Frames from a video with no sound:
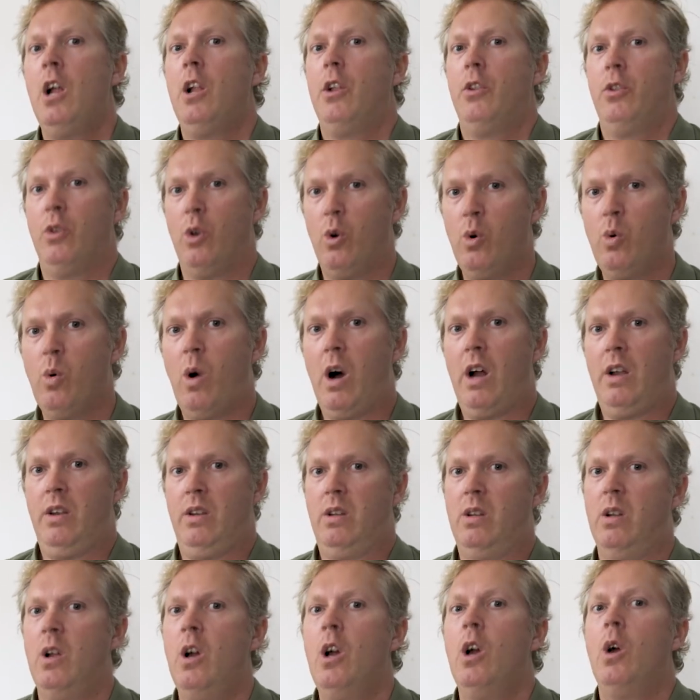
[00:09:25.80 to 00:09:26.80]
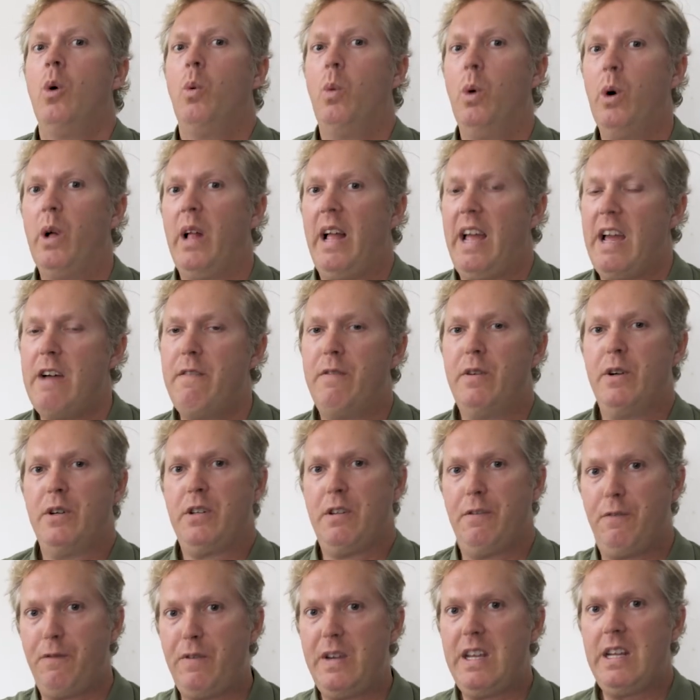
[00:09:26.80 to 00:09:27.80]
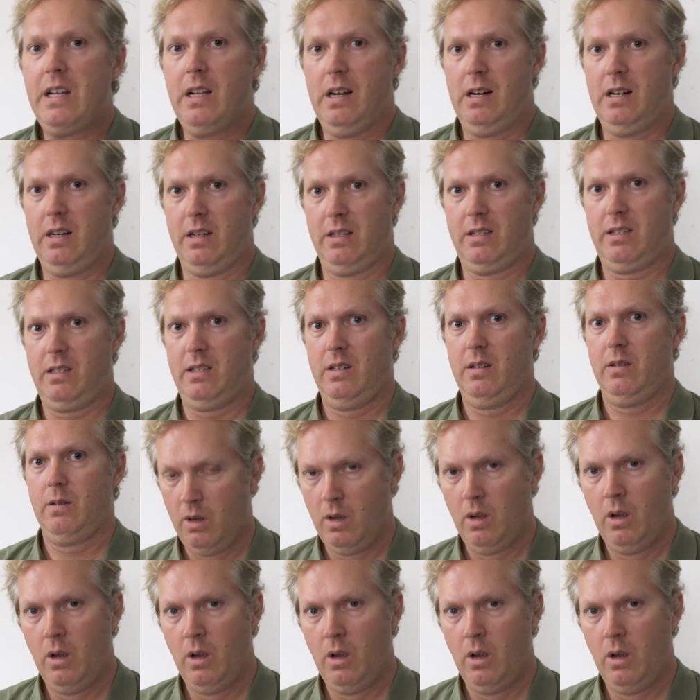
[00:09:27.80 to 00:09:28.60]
no one will ever defeat us.